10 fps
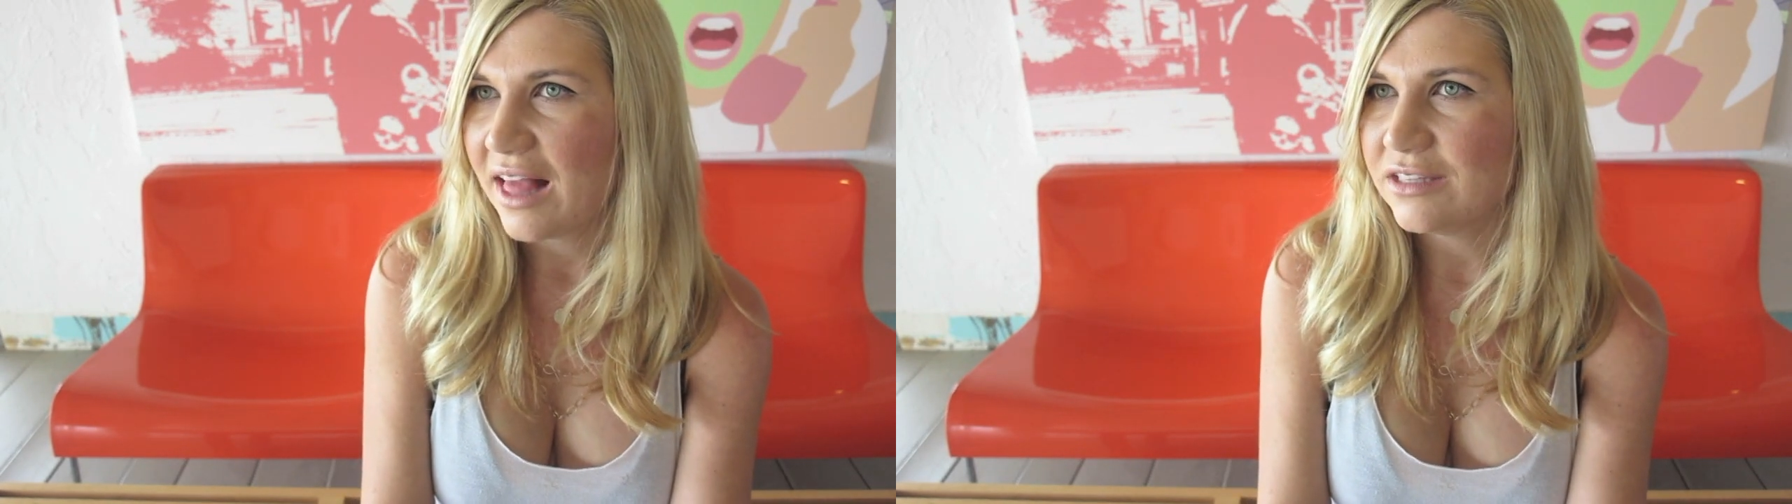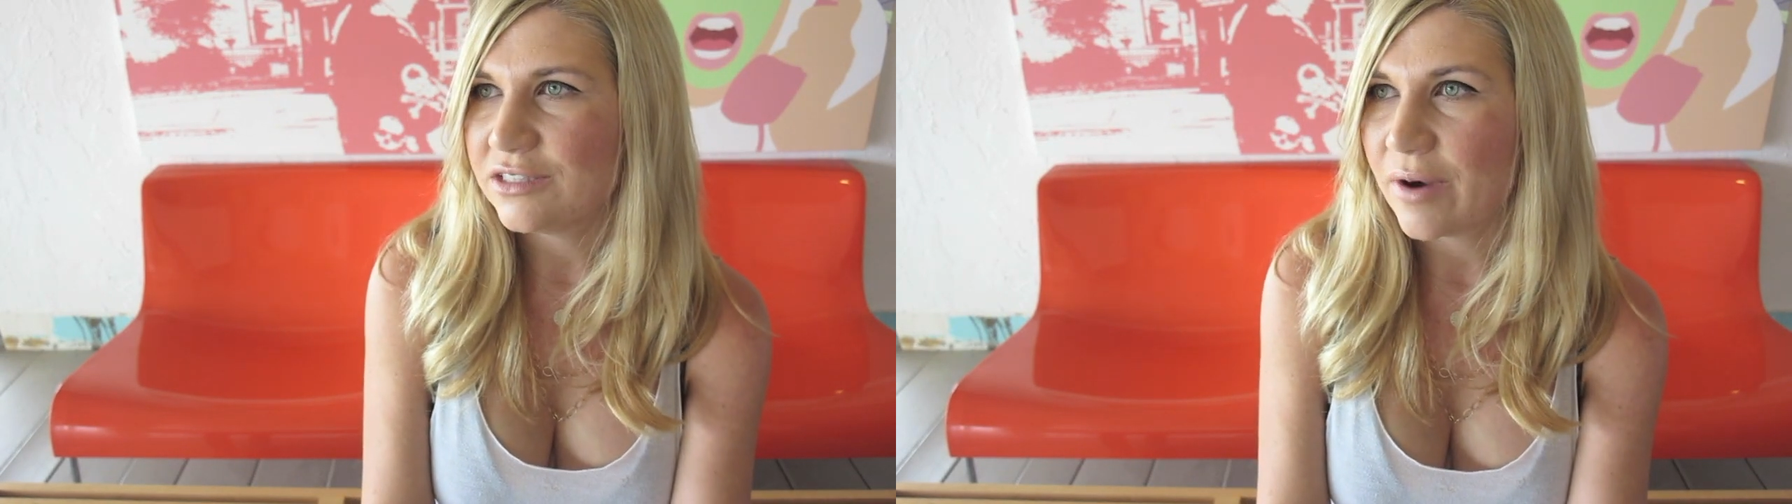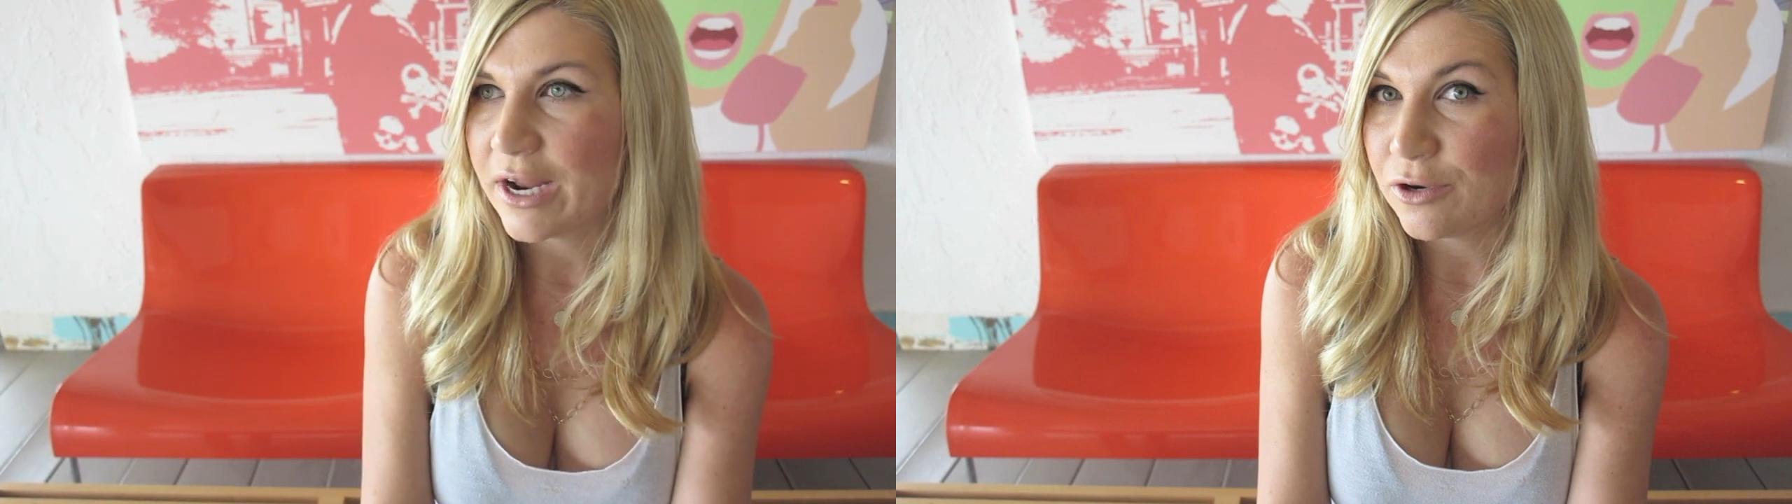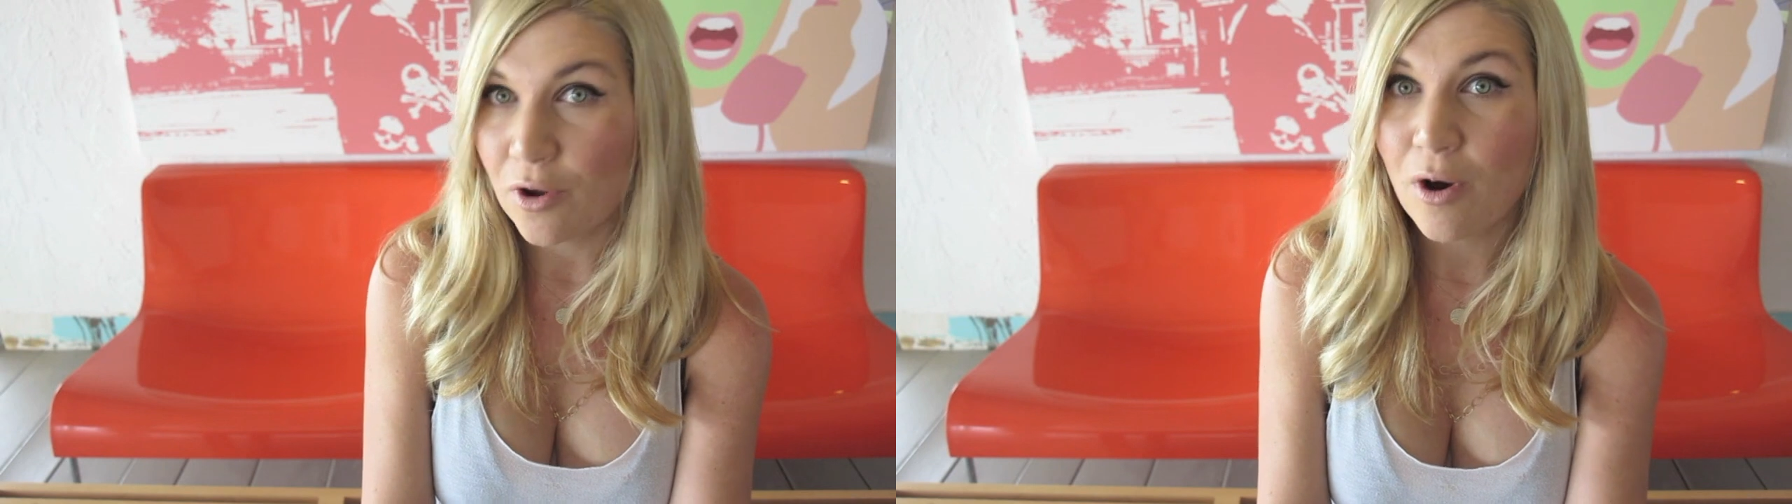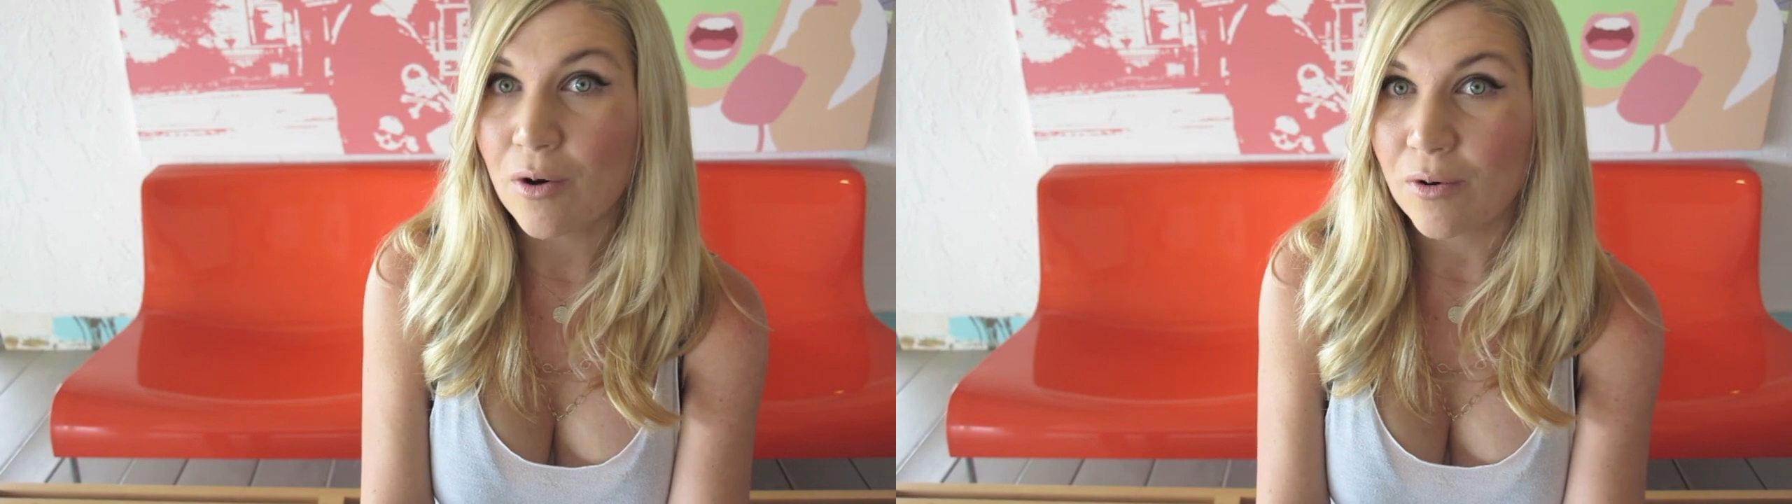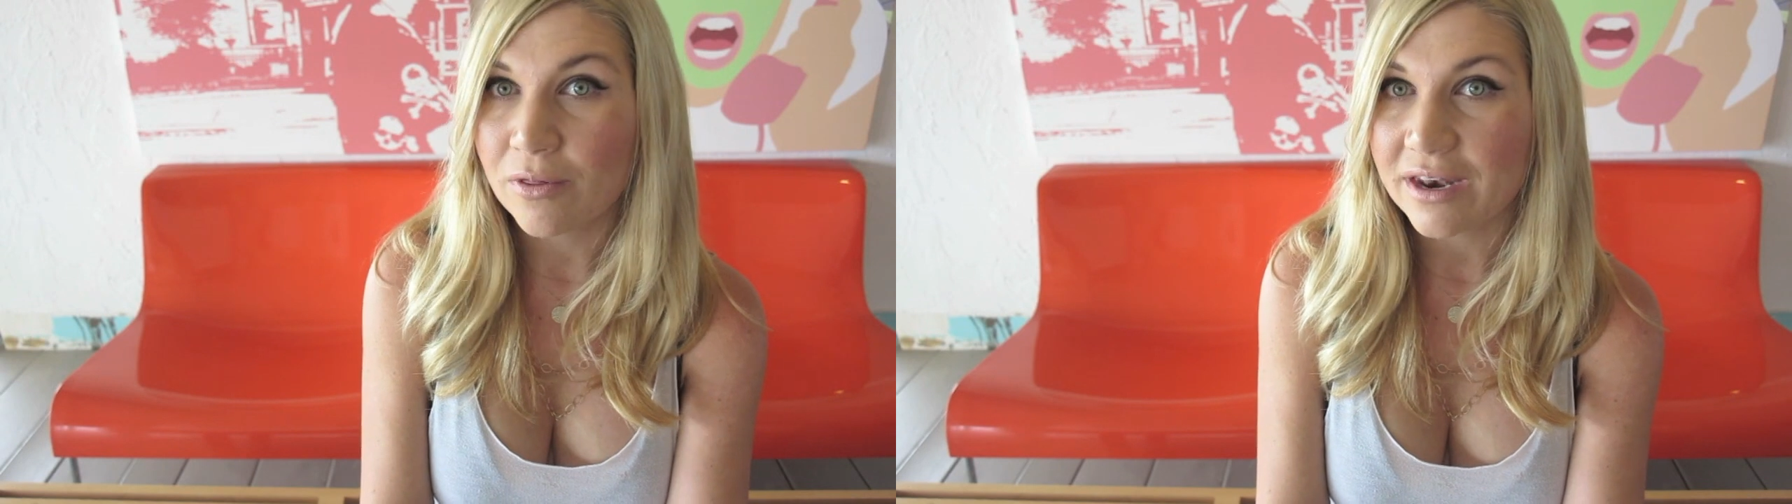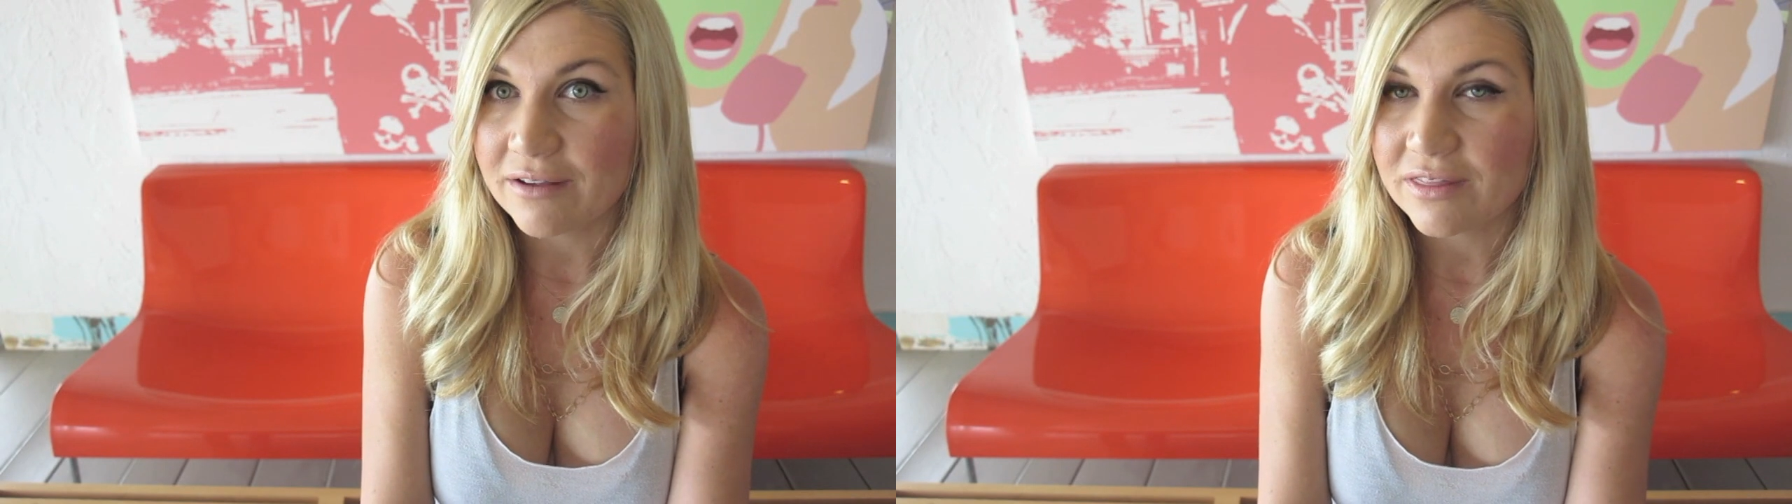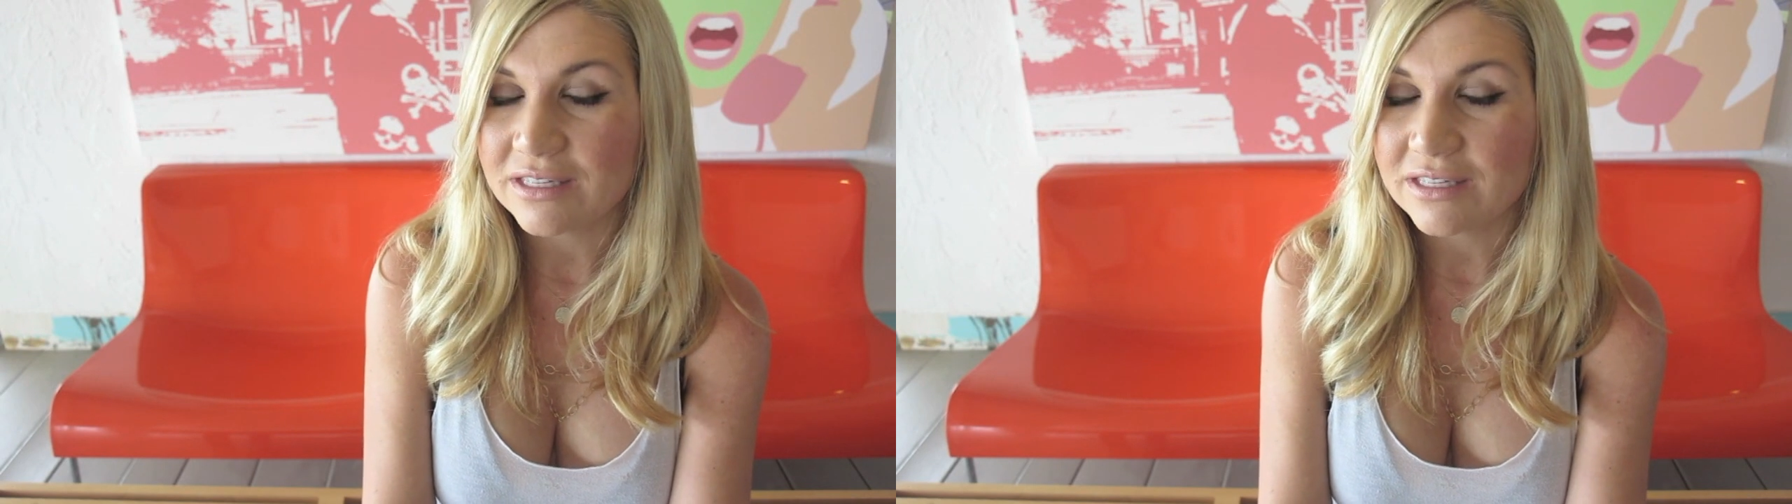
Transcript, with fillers: And so I know that if